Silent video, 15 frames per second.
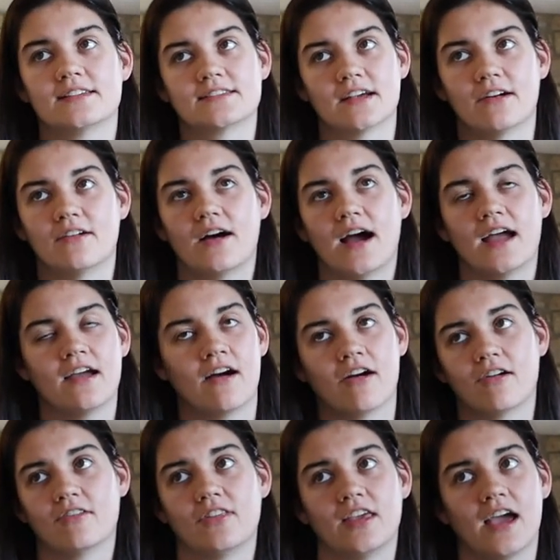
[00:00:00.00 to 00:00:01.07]
So I
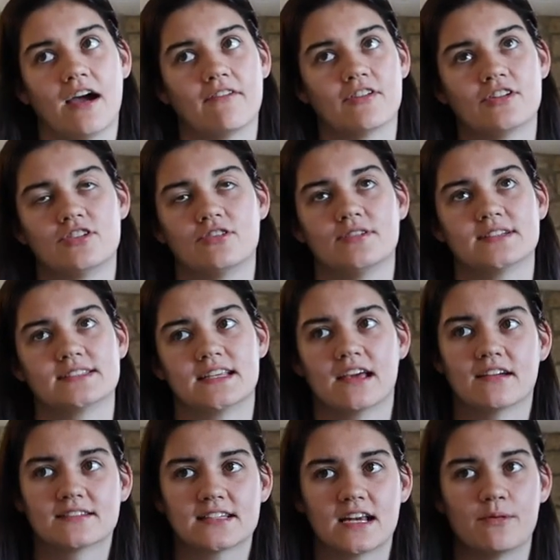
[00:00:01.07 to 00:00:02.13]
hardly ever do his
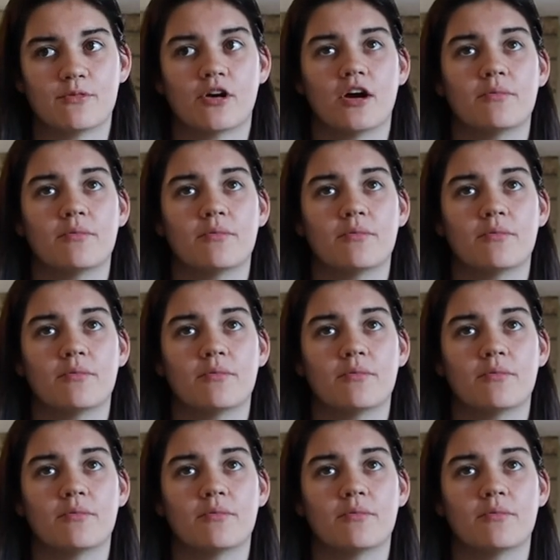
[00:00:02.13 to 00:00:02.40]
nails anymore.